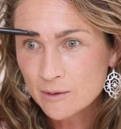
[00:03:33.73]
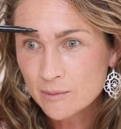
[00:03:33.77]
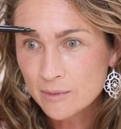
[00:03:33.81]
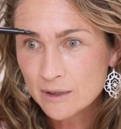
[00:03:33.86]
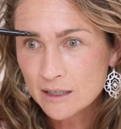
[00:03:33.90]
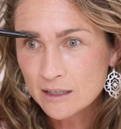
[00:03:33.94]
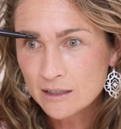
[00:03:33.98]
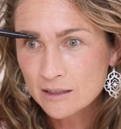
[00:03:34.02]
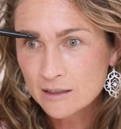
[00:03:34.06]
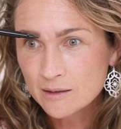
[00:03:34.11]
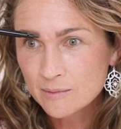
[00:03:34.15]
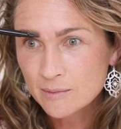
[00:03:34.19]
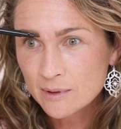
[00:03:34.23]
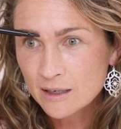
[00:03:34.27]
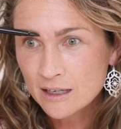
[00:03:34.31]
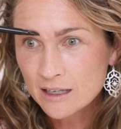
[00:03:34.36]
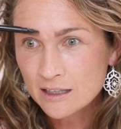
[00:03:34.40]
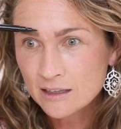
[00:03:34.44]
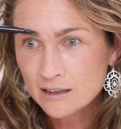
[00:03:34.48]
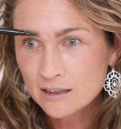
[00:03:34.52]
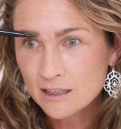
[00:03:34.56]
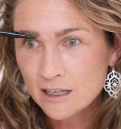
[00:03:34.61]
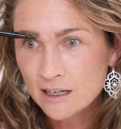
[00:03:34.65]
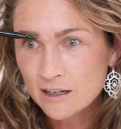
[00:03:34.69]
a bit. But
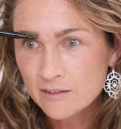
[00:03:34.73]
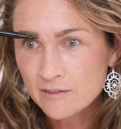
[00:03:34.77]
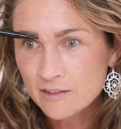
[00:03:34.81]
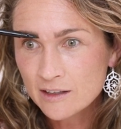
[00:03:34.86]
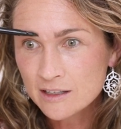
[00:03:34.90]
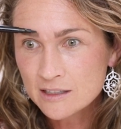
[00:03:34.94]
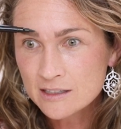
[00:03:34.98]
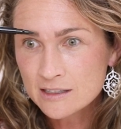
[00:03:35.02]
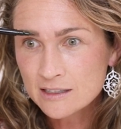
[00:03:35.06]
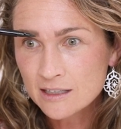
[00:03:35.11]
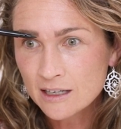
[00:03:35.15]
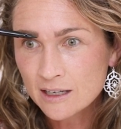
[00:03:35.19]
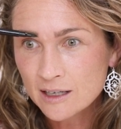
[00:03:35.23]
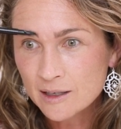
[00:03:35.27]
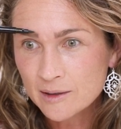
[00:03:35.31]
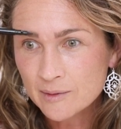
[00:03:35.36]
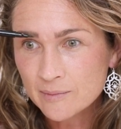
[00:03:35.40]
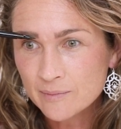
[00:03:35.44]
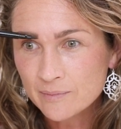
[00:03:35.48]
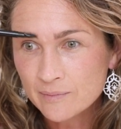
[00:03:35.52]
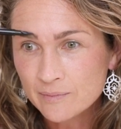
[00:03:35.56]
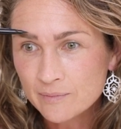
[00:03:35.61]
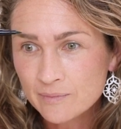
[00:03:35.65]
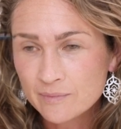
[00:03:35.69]
I love this,
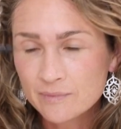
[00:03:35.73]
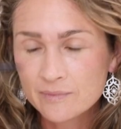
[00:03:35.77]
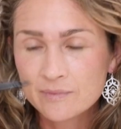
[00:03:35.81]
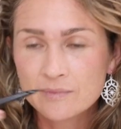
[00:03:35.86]
um,